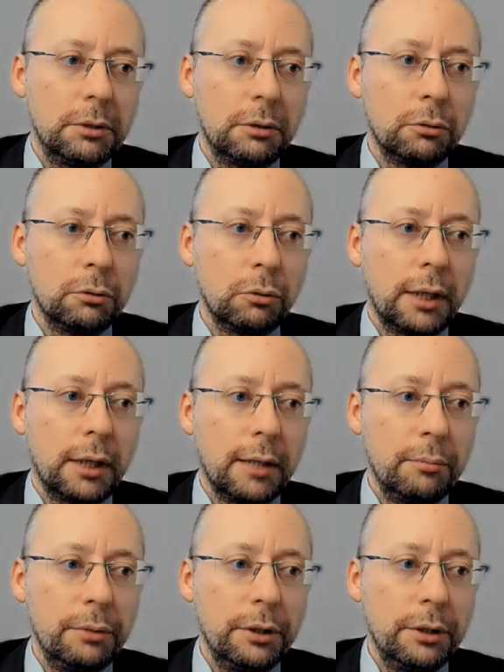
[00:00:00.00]
also
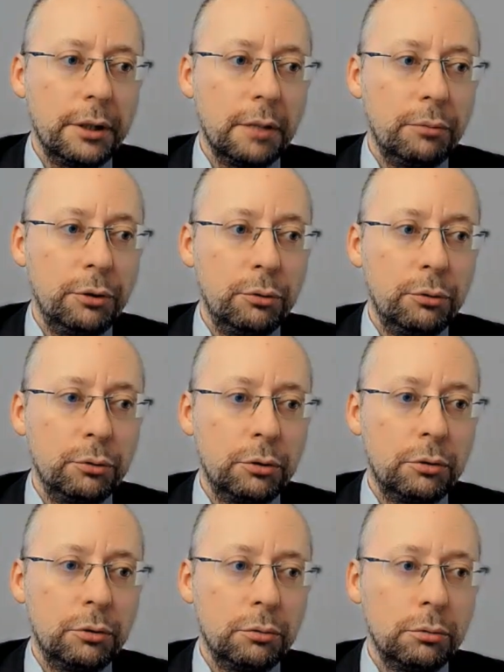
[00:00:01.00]
can be
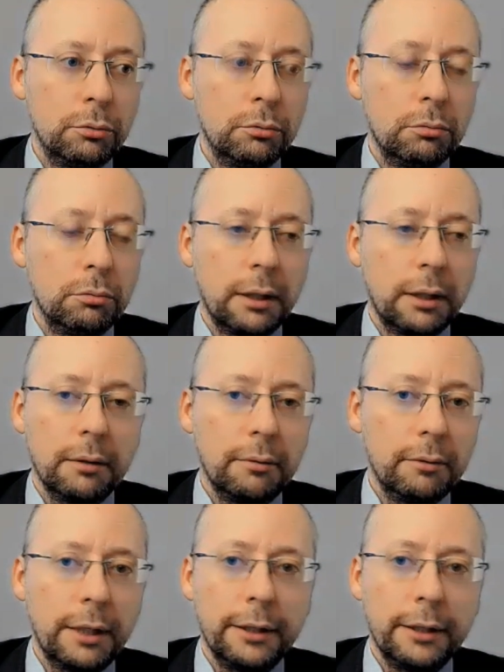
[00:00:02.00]
used to
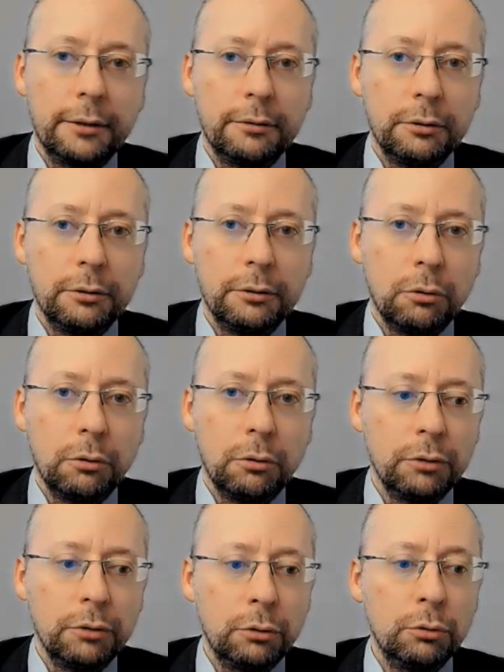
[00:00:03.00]

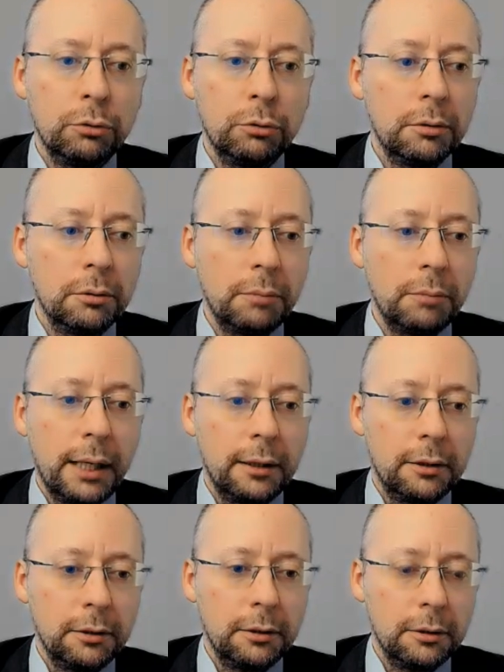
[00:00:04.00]
this good and
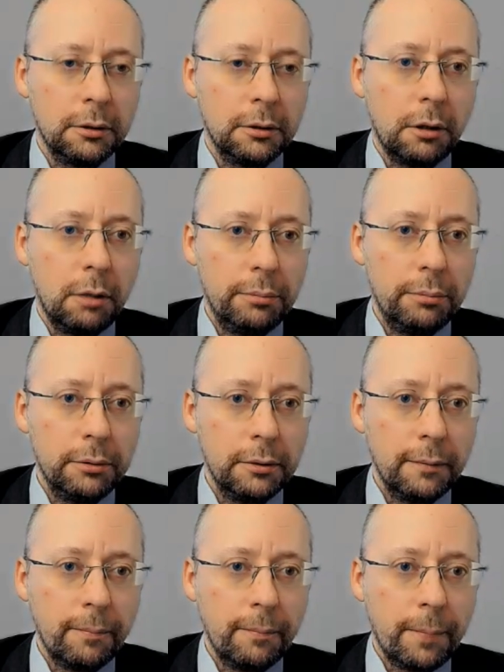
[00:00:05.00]
bad cop,
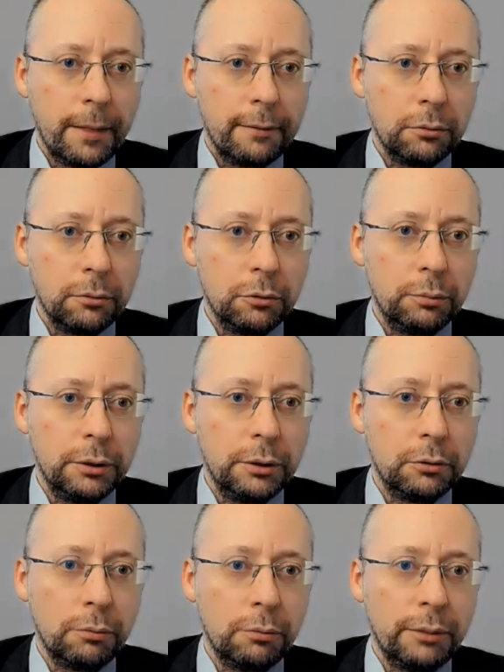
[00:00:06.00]
so to
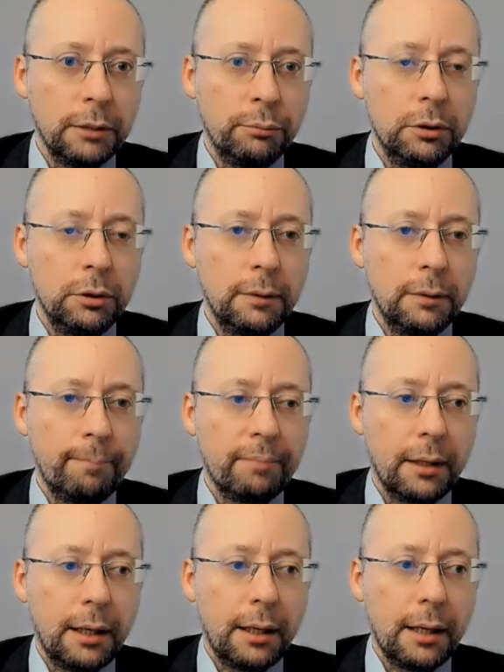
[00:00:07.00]
speak. So President Putin
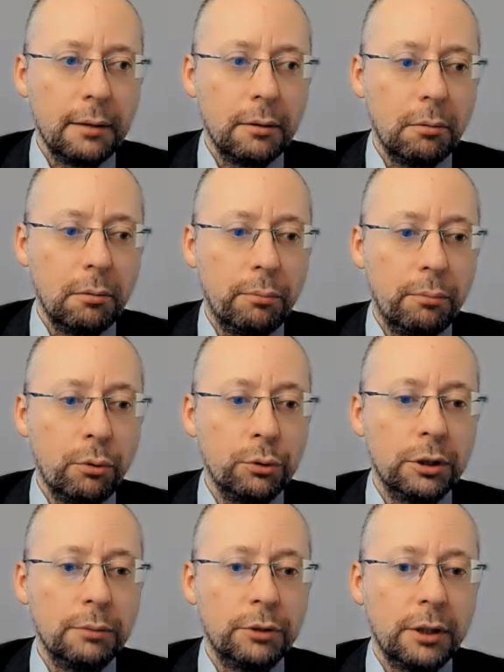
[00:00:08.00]
can
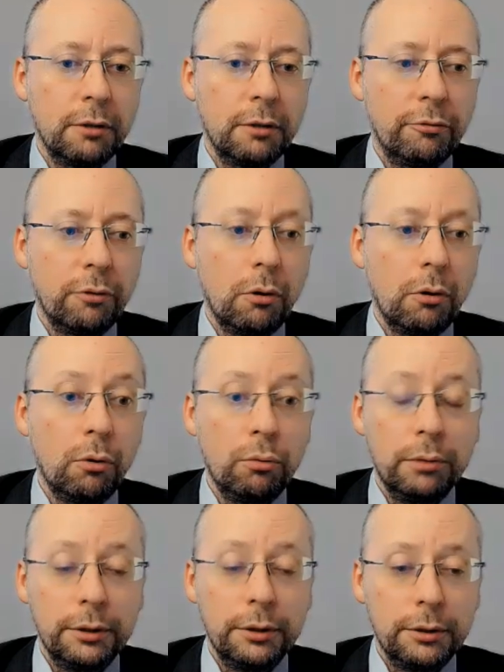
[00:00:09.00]
pose himself
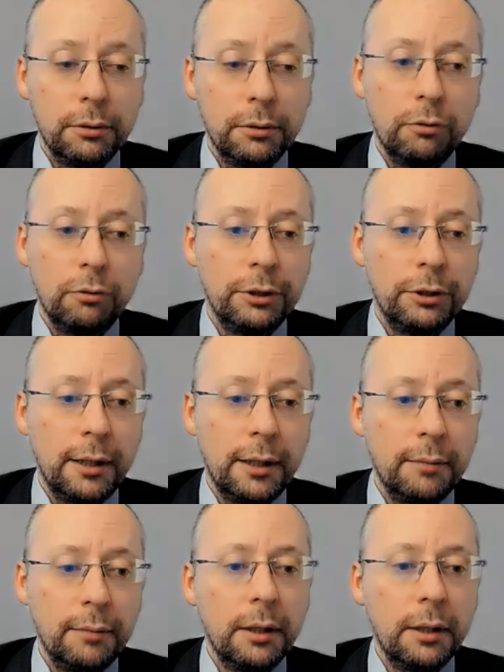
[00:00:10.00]
always, all the
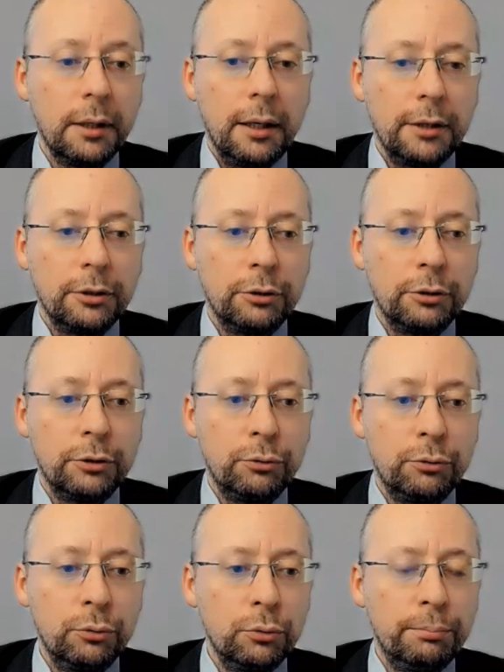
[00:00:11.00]
time, as a
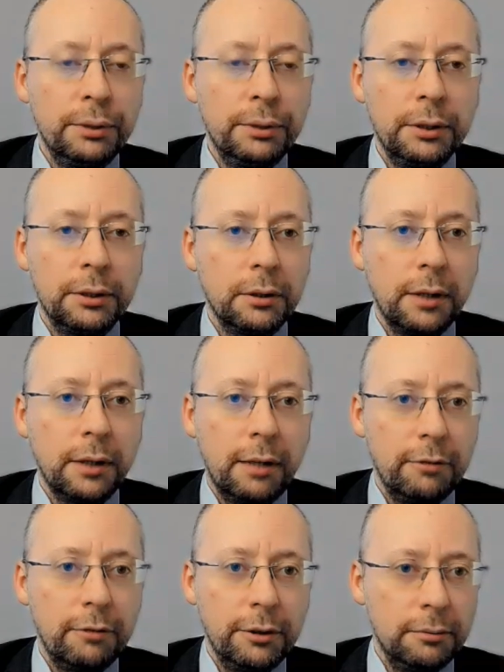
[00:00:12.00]
true
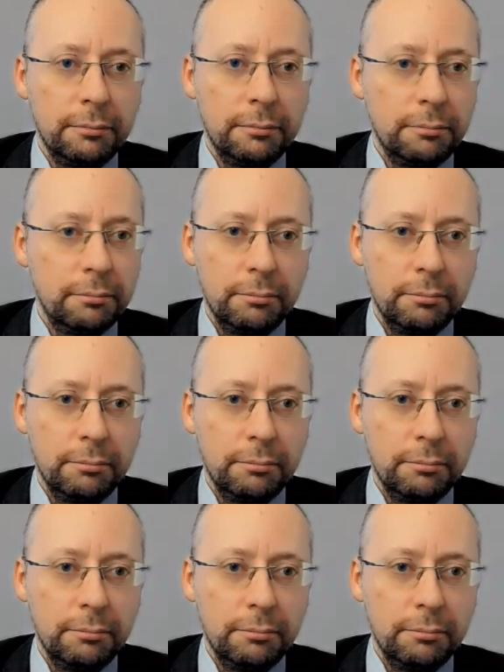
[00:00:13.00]
peace-loving